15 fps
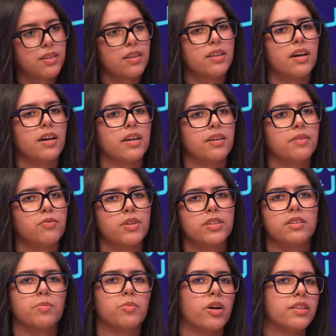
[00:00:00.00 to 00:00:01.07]
And for
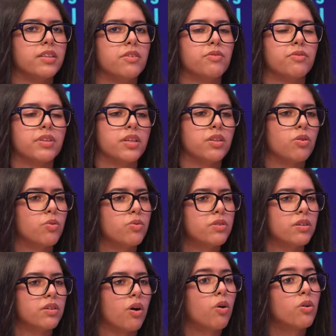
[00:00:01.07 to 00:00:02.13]
example, I didn't really know
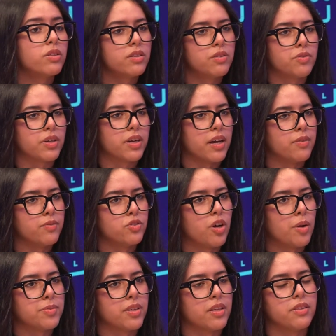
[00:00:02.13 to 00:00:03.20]
all the different kind of
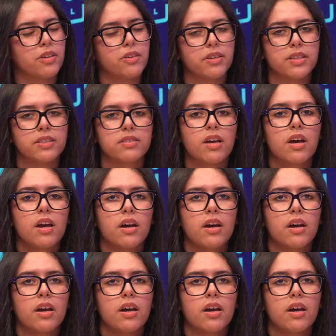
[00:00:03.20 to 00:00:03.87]
jobs that there is,